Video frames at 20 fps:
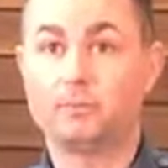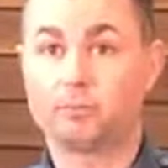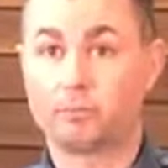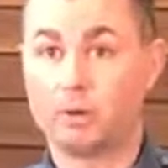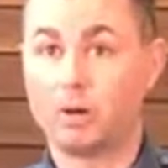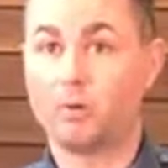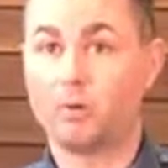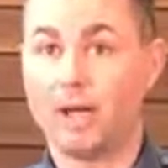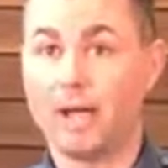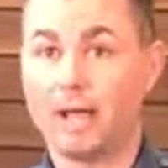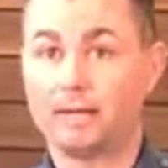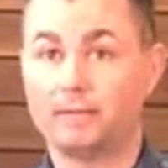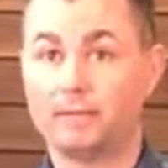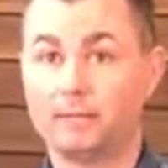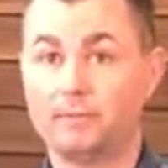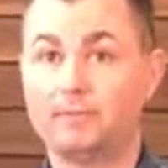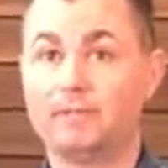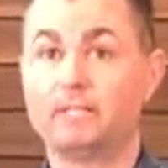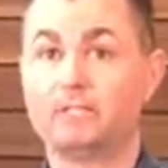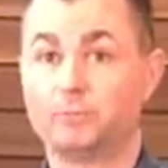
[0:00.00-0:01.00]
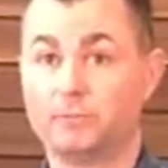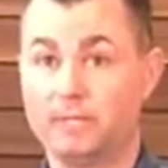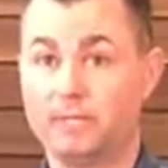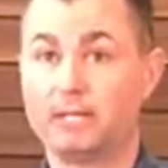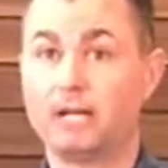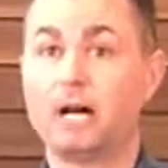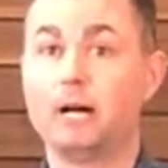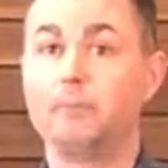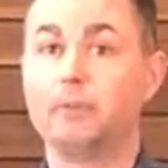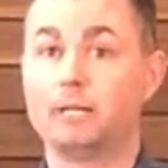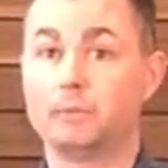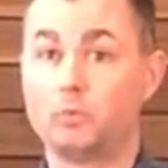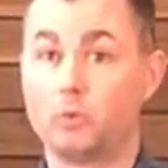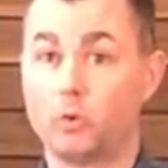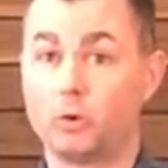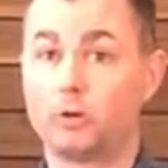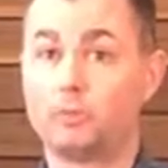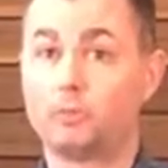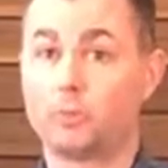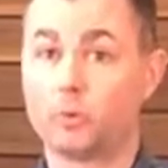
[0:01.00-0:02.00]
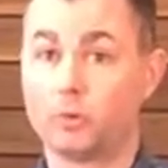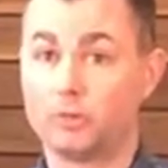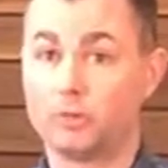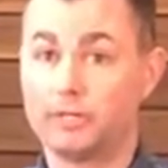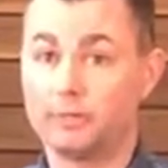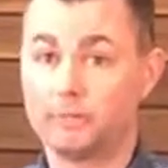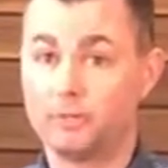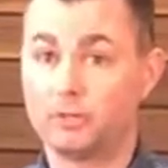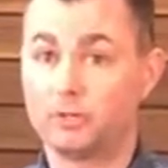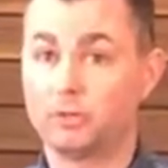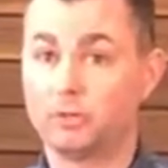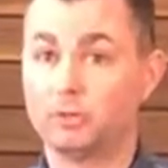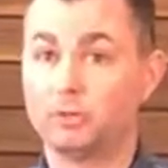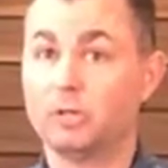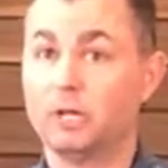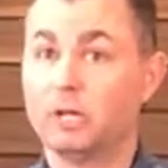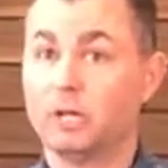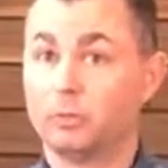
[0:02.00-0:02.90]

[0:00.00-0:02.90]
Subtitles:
proactive is becoming more and more difficult.